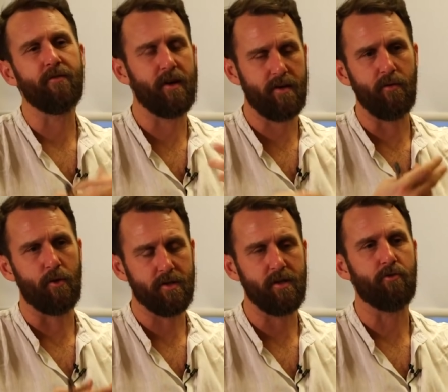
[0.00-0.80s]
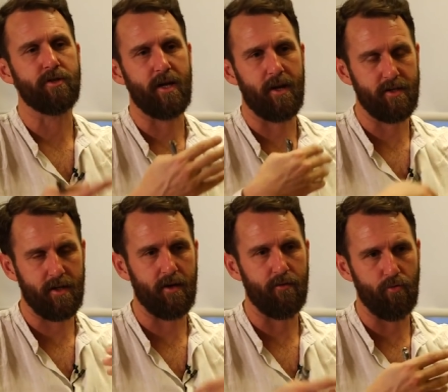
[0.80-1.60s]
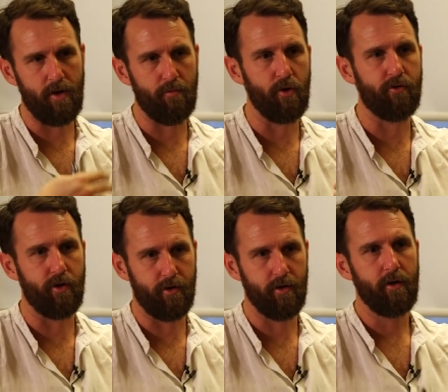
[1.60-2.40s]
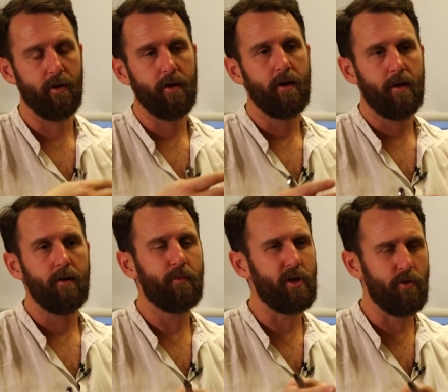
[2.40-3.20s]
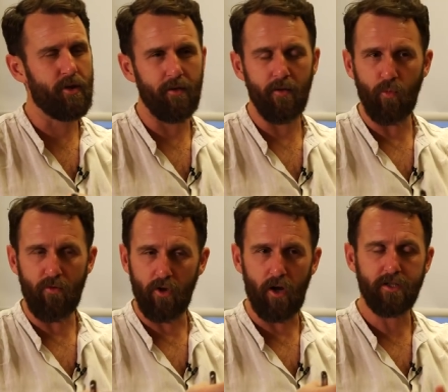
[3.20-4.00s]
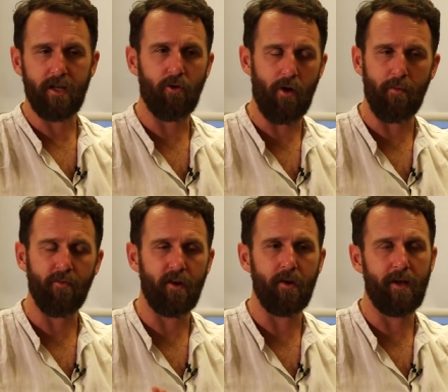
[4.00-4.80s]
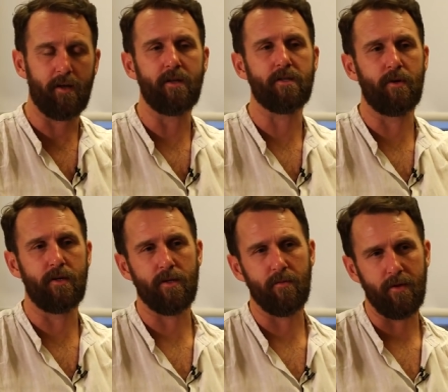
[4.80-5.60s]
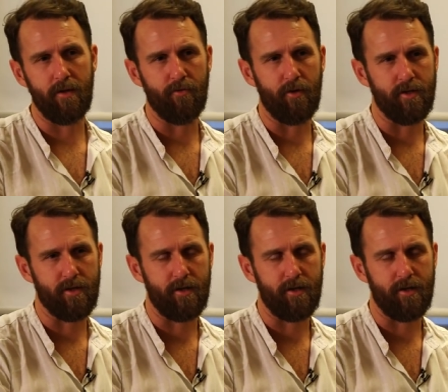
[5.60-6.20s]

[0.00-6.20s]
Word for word: effectively want to see Christianity kind of rebooted. Yeah. But you think that we've lost that grammar fundamentally, so we need something different. Is